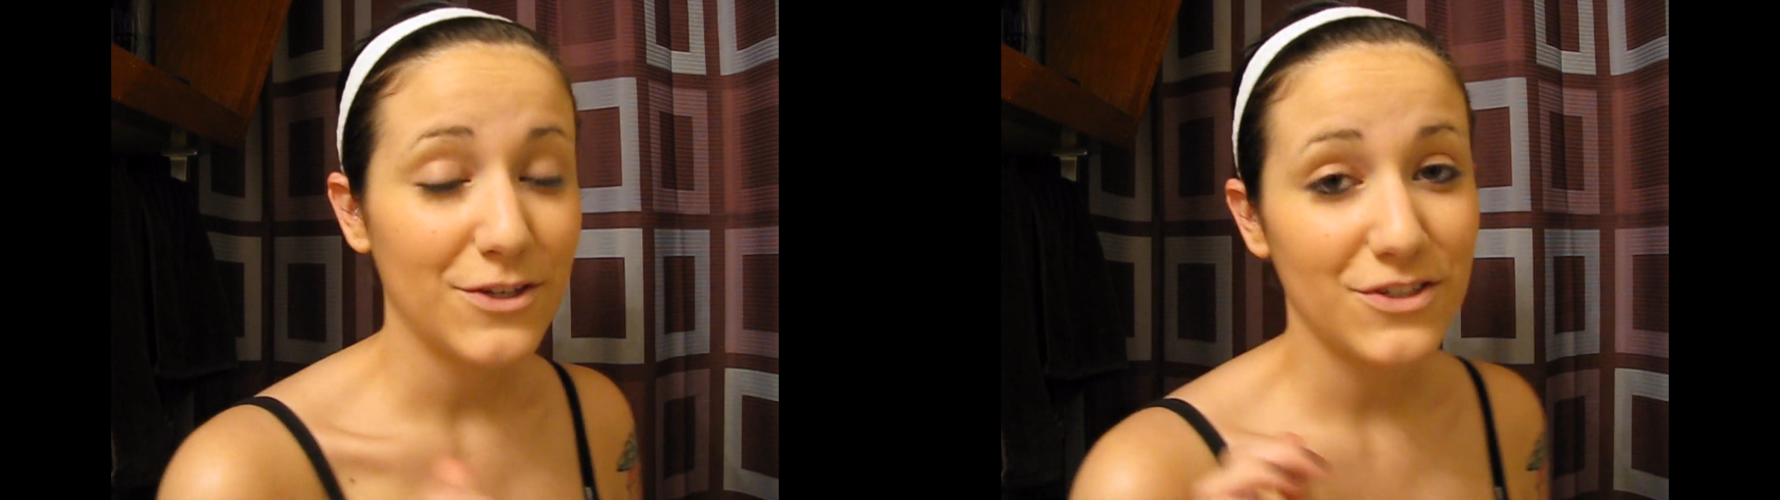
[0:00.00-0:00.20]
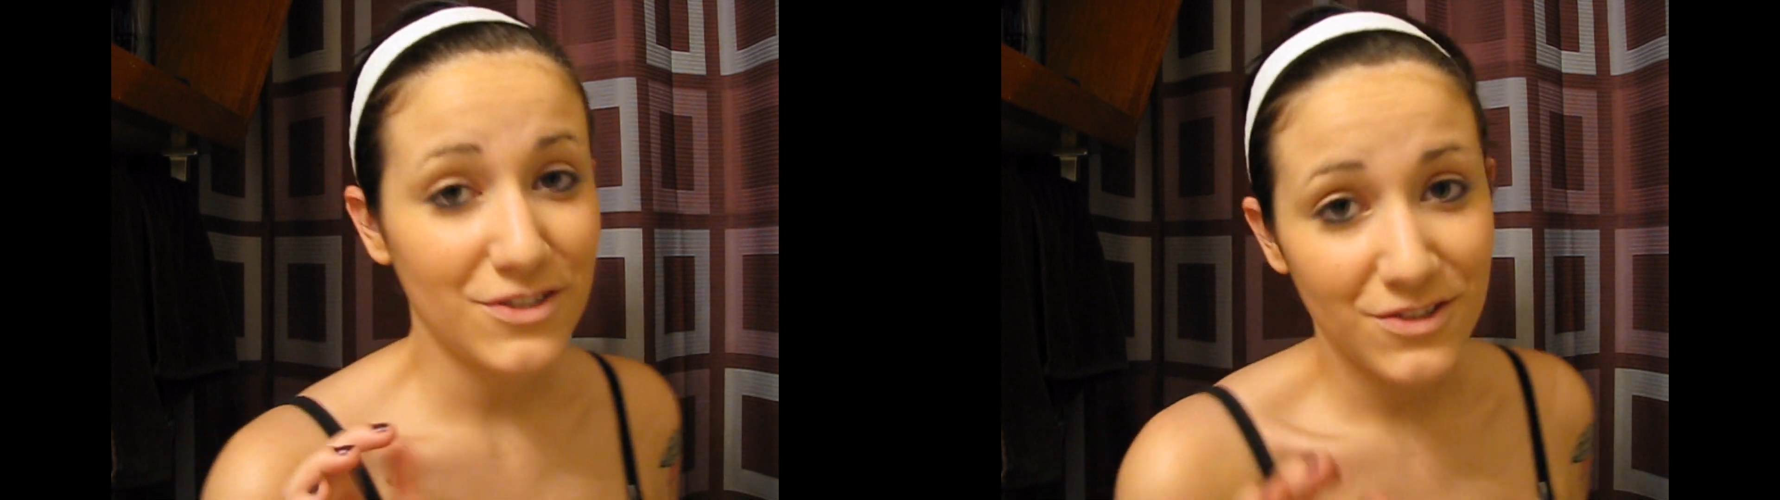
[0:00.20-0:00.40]

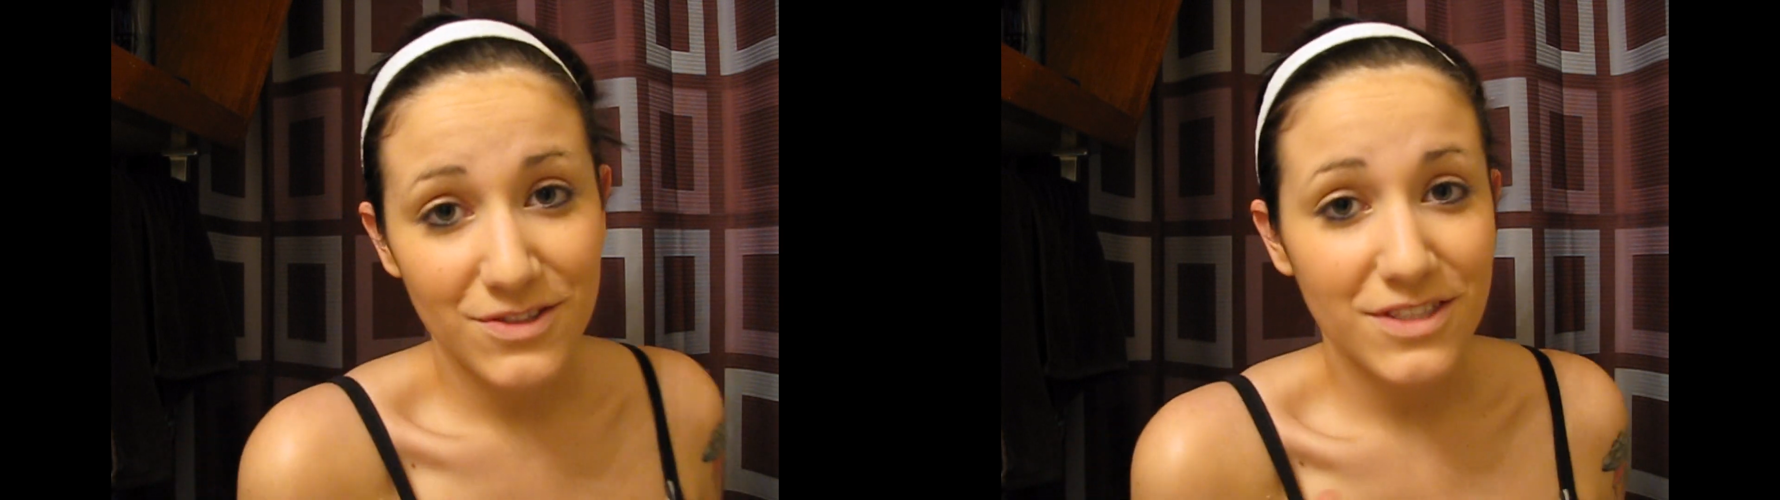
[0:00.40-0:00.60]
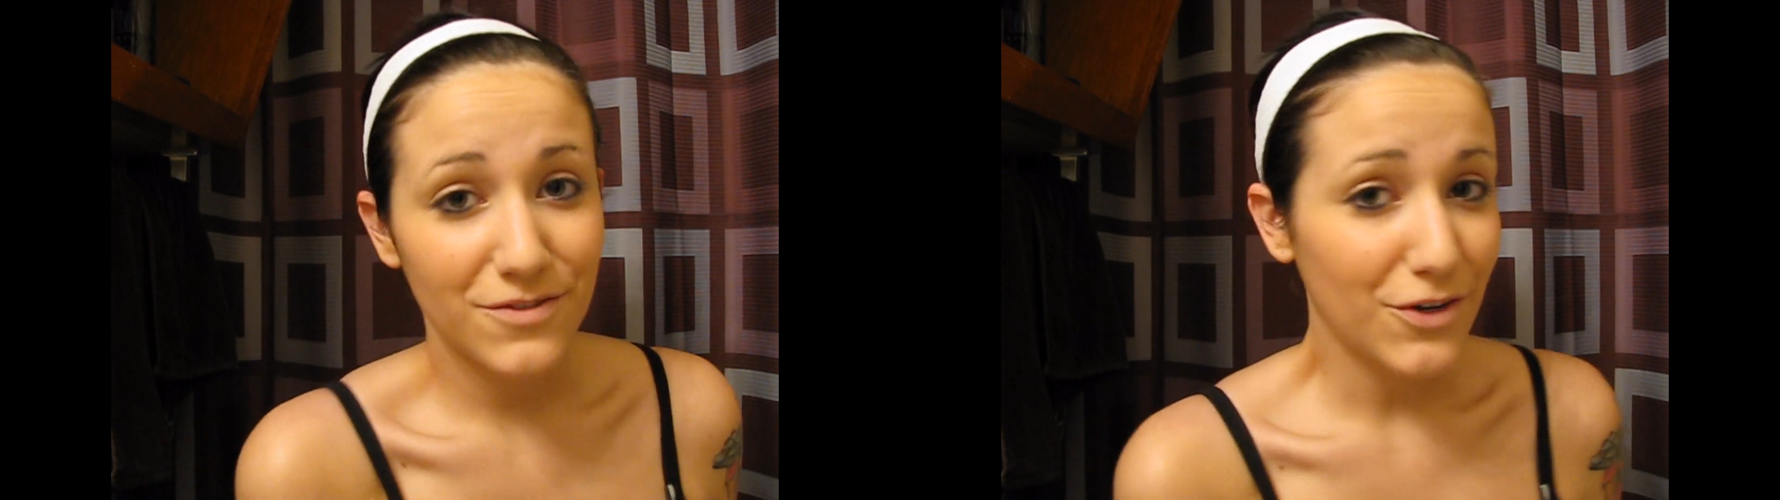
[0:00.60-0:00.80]
can just
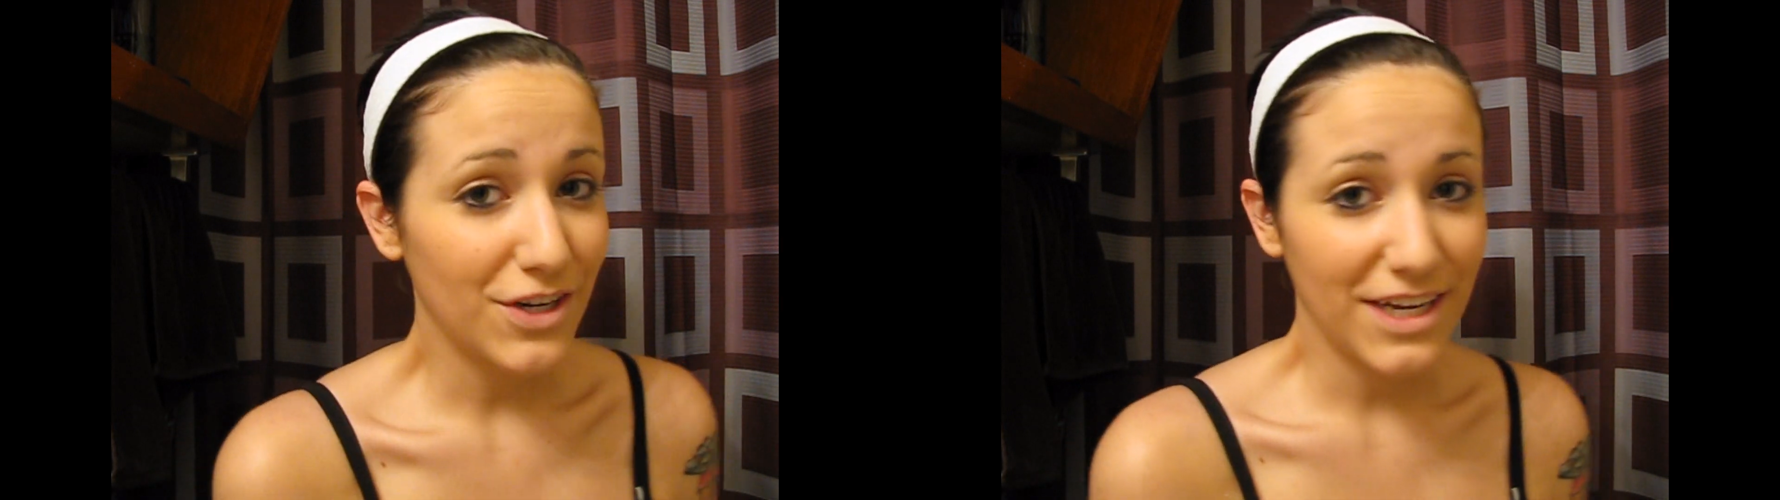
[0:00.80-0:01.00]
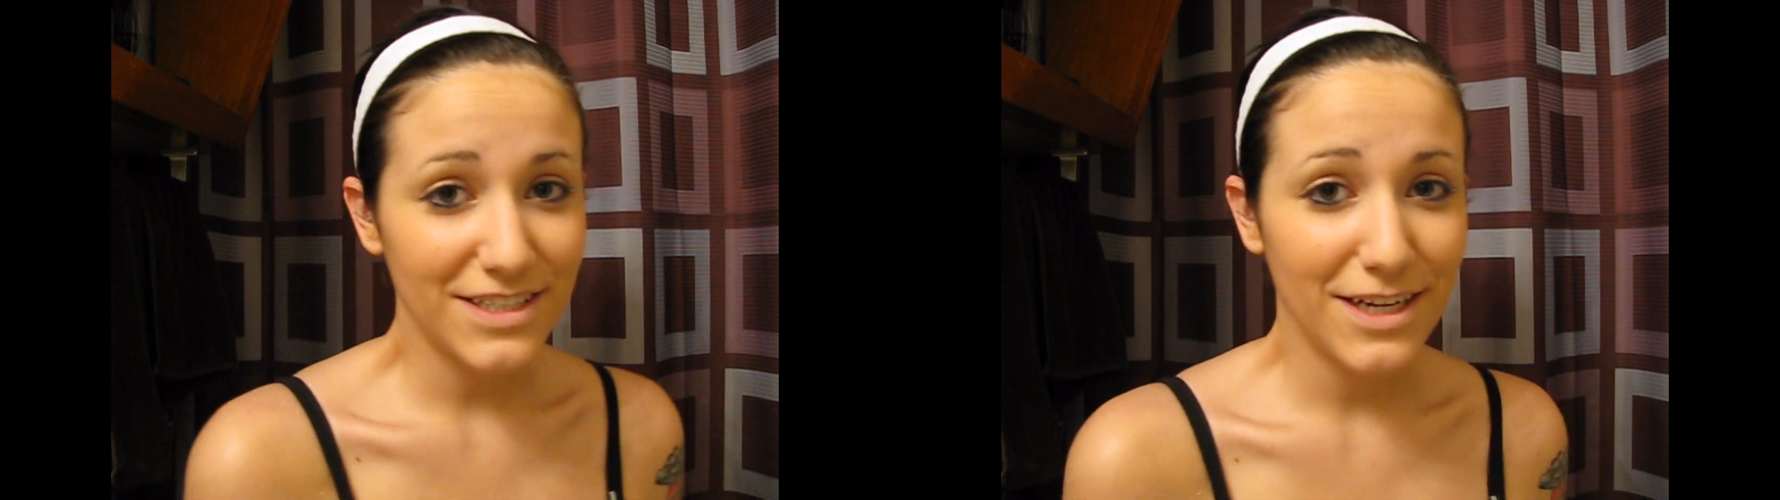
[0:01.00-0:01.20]
use this for
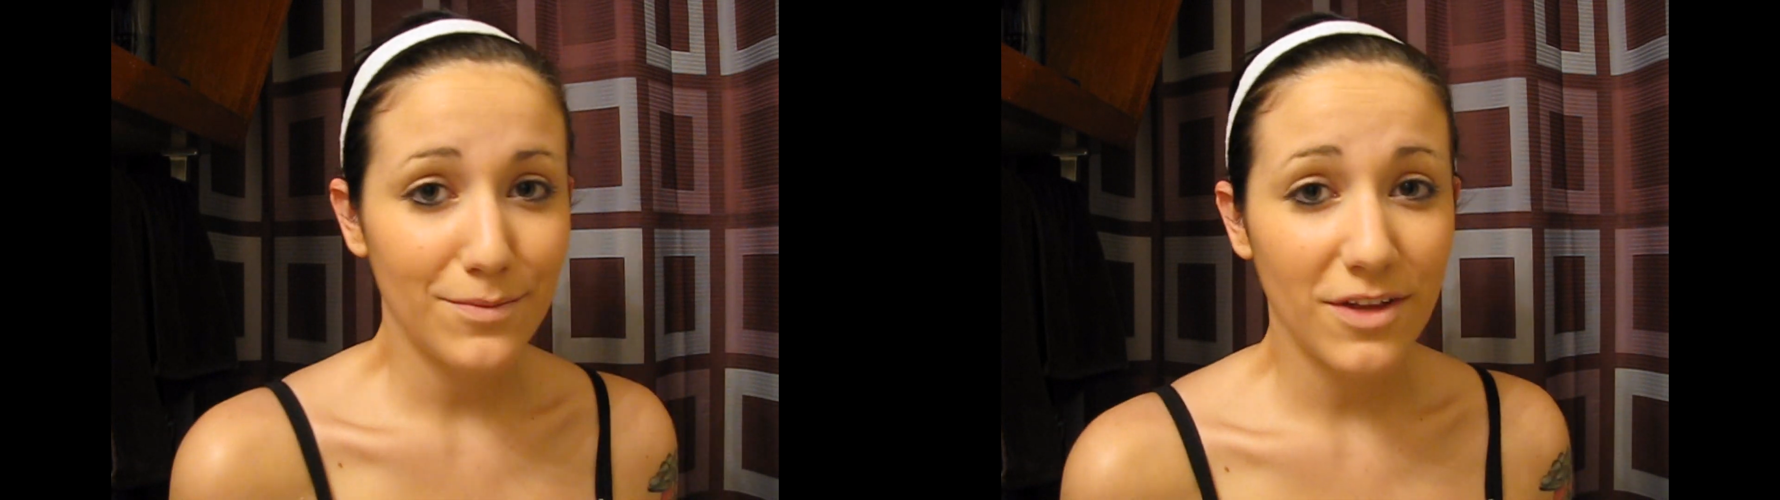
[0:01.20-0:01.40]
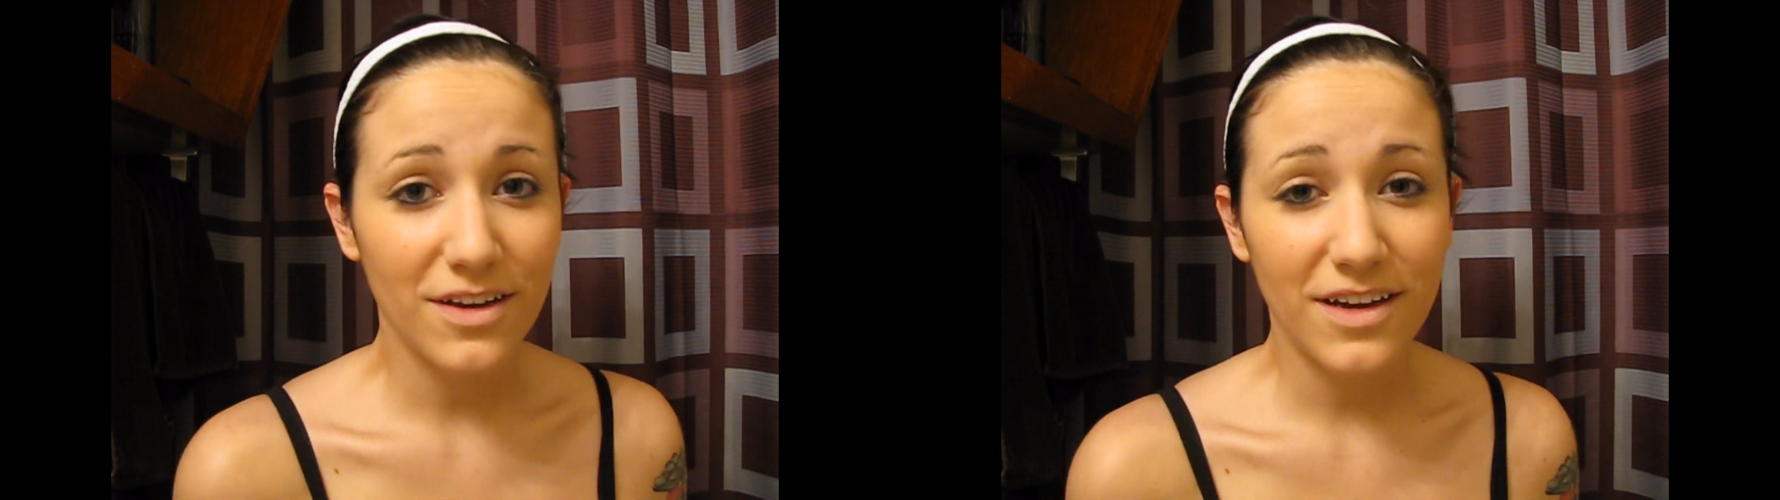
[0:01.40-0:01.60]
a
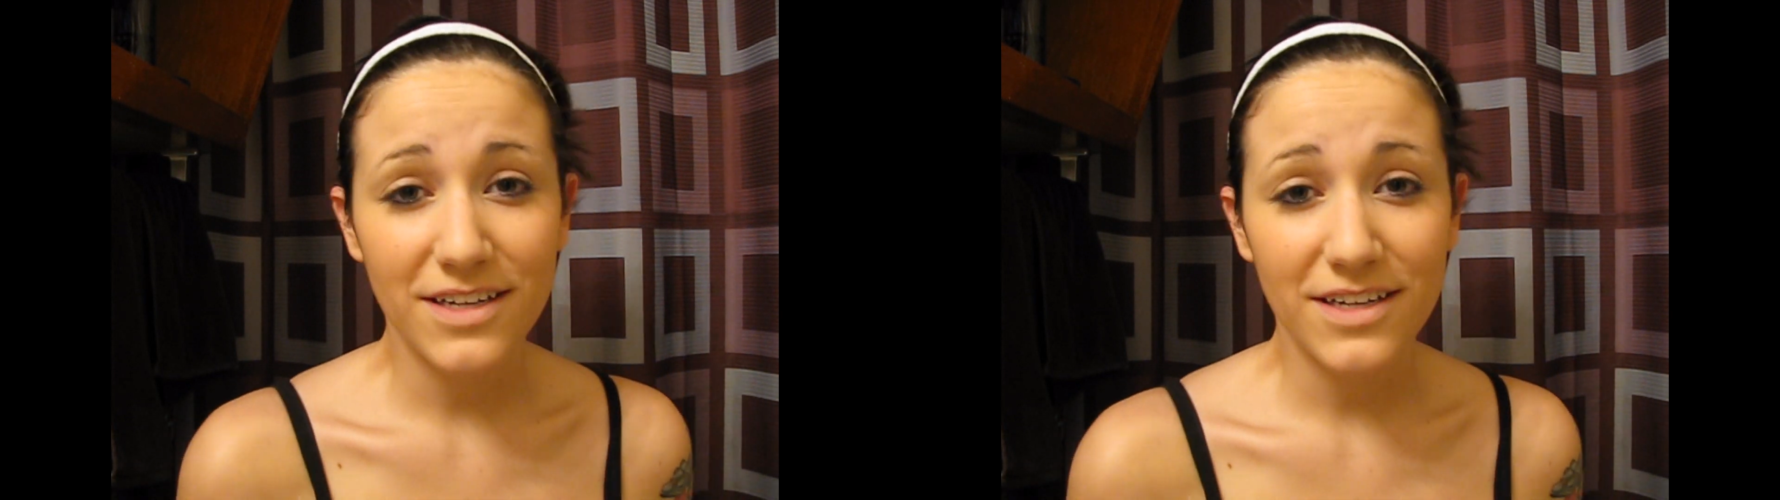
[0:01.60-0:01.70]
nighttime look.